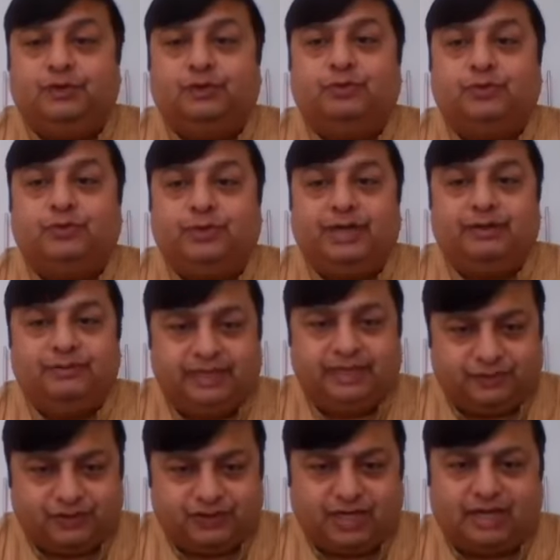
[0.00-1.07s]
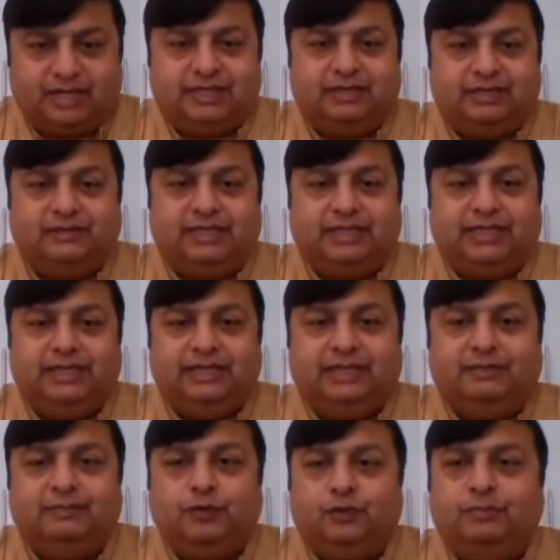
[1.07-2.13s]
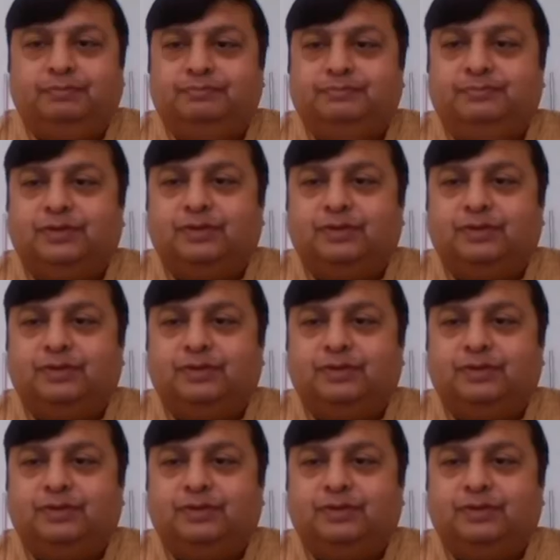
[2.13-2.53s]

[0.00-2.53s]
So today we have started our Telegram group.